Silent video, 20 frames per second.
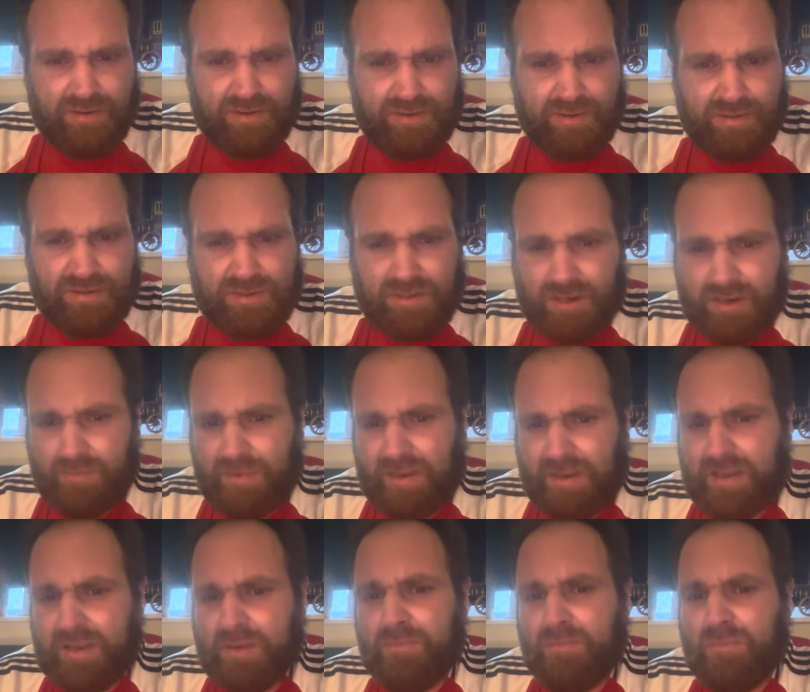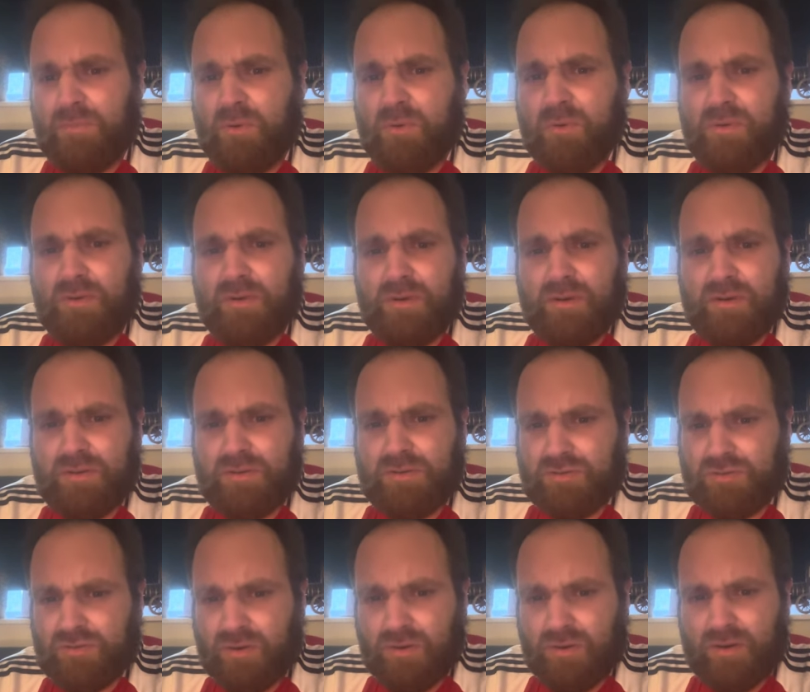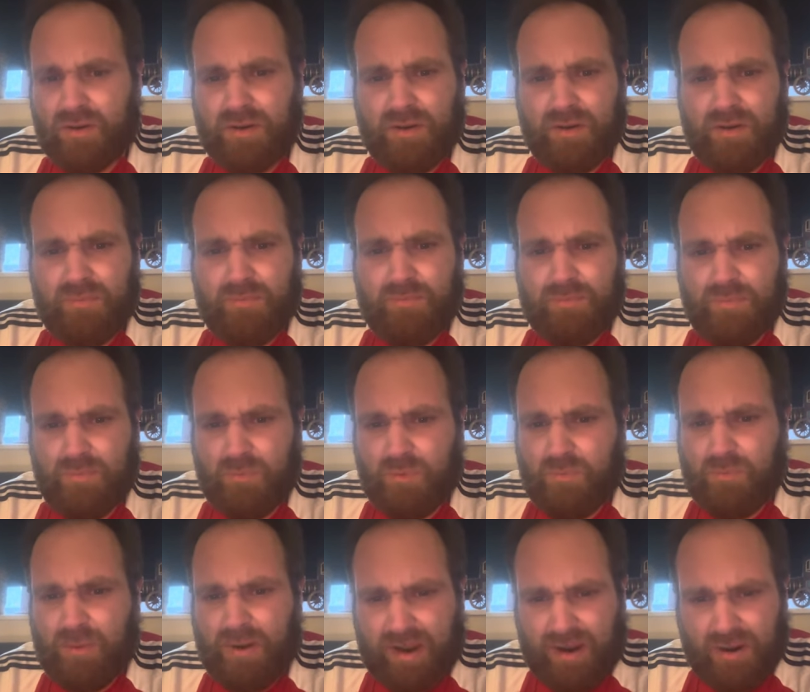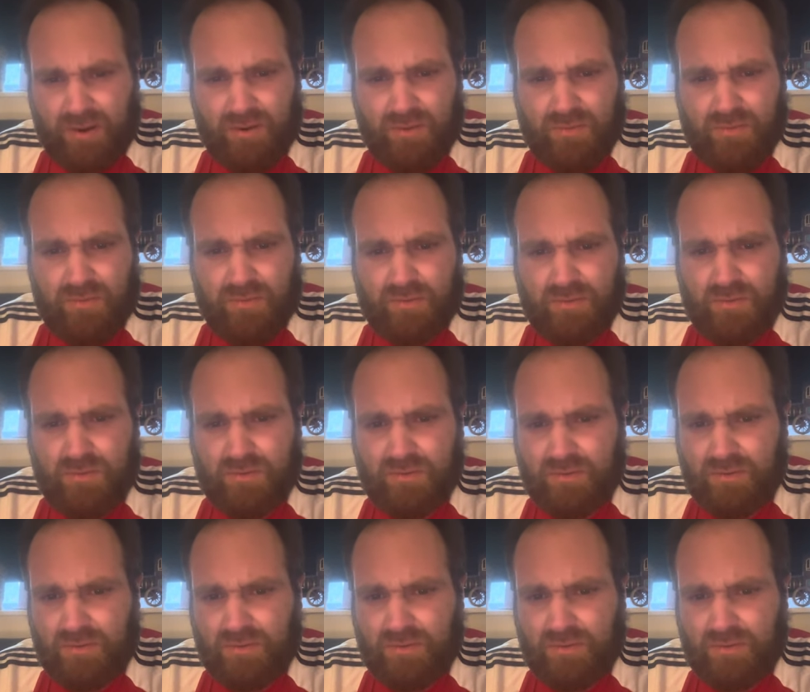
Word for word: It's going to make him more uh, stronger, more powerful,